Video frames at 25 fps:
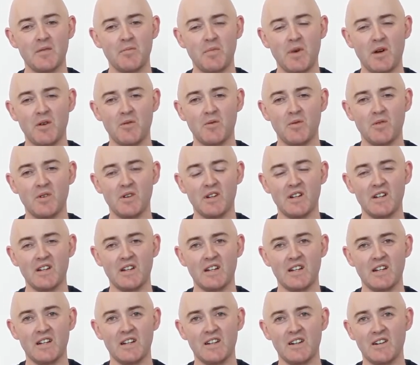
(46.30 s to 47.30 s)
But
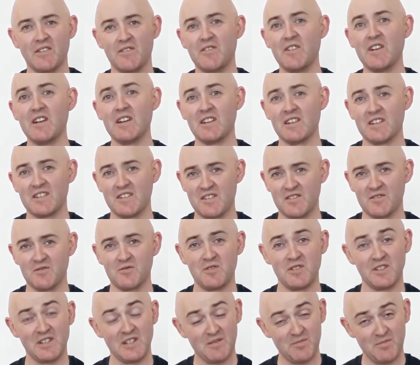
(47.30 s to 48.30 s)
I feel it's a
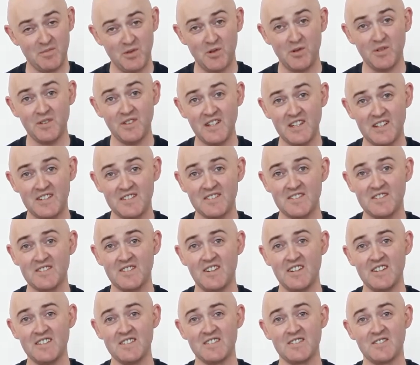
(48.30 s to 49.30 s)
really important
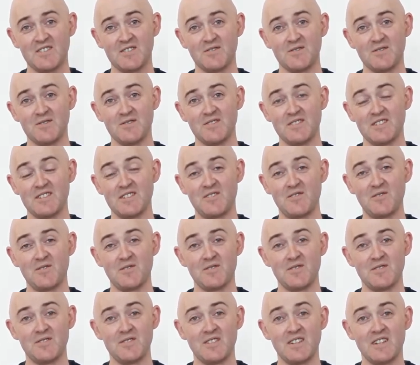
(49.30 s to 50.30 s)
exercise to
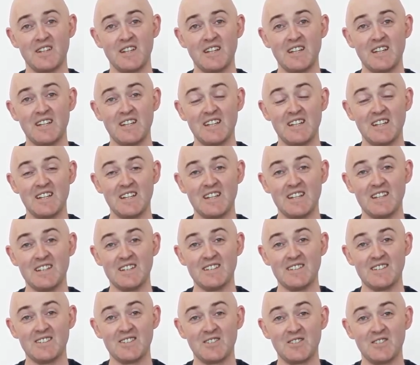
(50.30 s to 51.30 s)
include
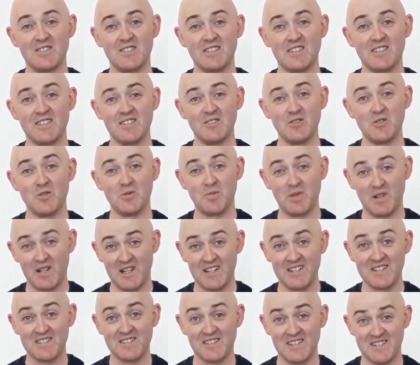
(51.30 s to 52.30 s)
in your
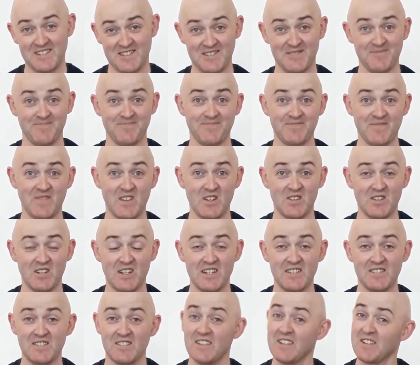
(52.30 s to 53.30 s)
Pilates lesson.
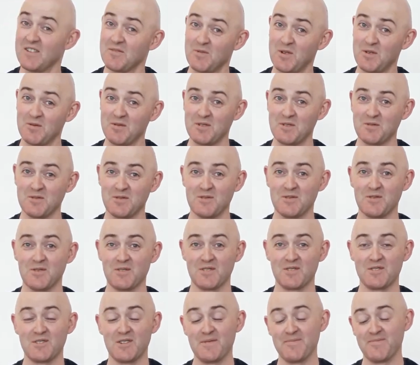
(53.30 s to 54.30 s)
Okay, so that's why we do it
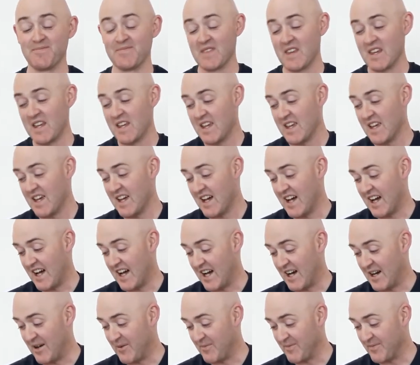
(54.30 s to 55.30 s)
all the
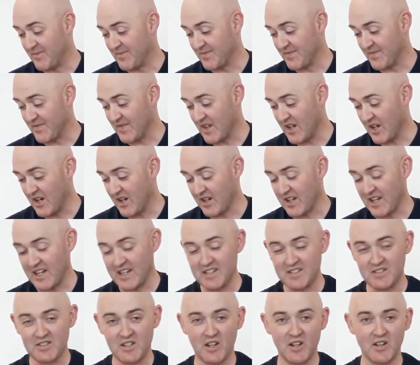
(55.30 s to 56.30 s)
time.
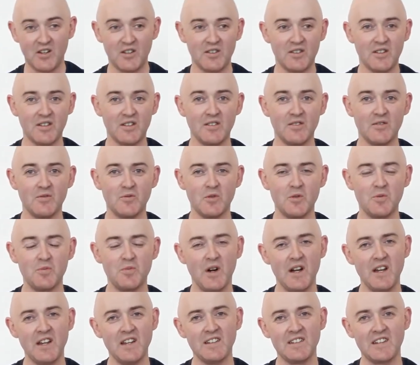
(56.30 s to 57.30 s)
Okay, so we'll
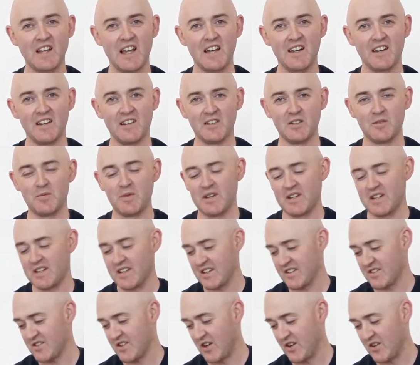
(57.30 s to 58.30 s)
break it down a little
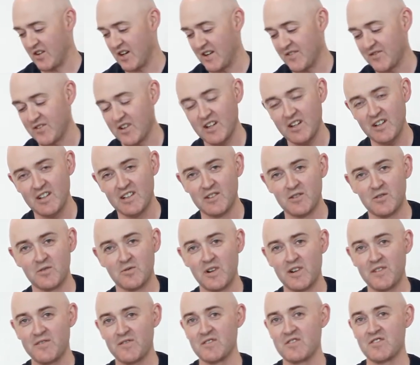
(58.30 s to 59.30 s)
bit. So I've got a little
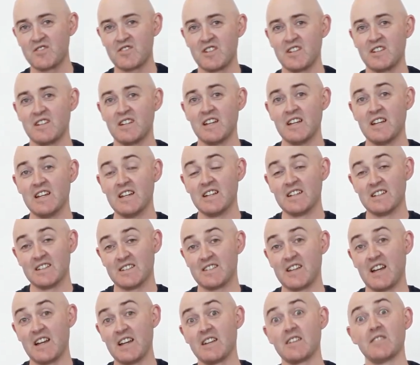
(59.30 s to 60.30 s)
reference sheet
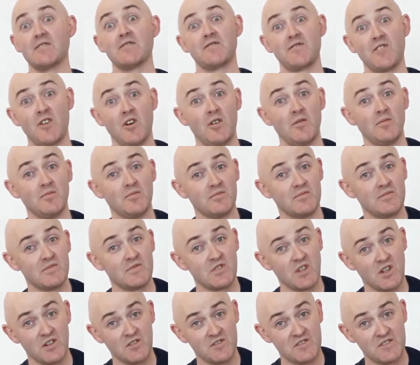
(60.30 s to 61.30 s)
taken from
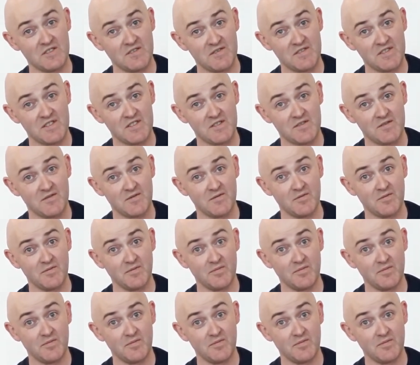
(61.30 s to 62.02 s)
Joseph's